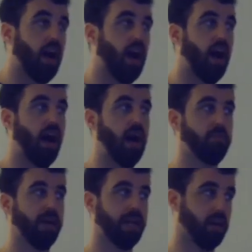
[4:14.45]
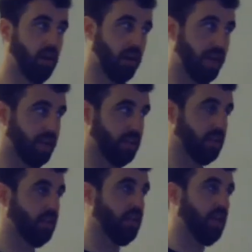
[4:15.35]
I'm like, all right,
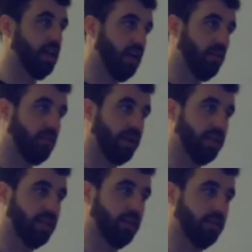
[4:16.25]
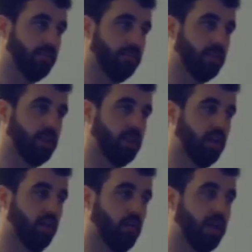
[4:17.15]
and now I'm right here.
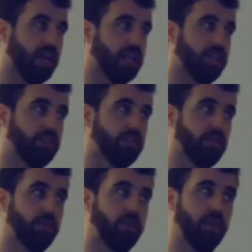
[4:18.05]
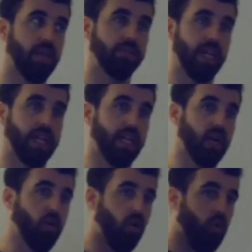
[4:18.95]
What I can do is I can
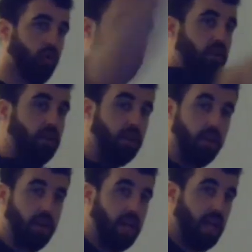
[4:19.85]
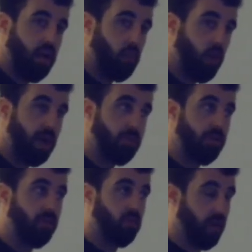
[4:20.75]
go over and whip
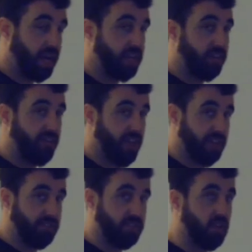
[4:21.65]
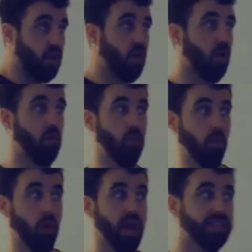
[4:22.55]
right in the face.
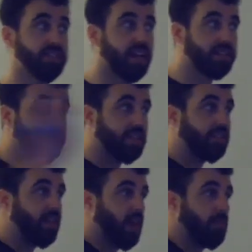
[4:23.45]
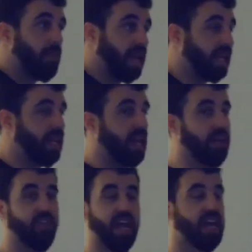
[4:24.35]
Once I see them making,
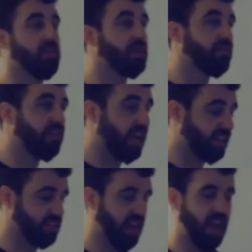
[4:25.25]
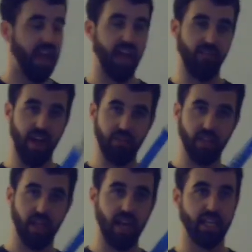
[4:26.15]
if I hit them in the face, and if I have a
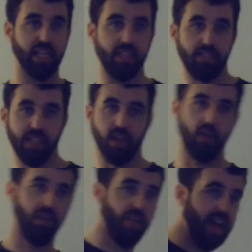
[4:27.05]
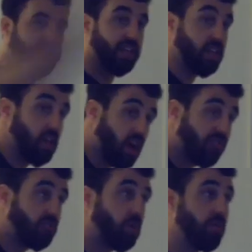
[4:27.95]
lot of keys here, that's
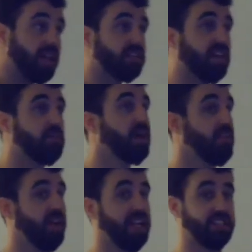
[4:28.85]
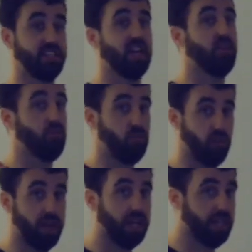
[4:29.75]
enough momentum that it's going to
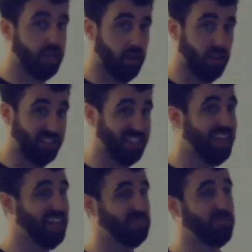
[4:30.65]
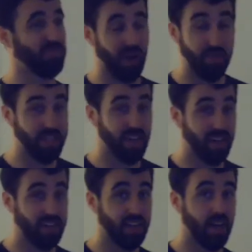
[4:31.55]
really hurt. It's probably not
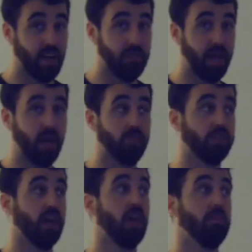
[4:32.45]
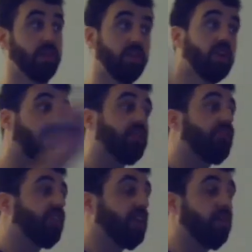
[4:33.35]
going to knock them out, but they're going to
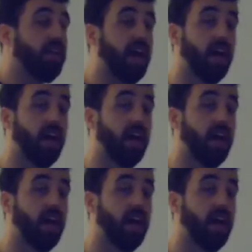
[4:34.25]
feel that,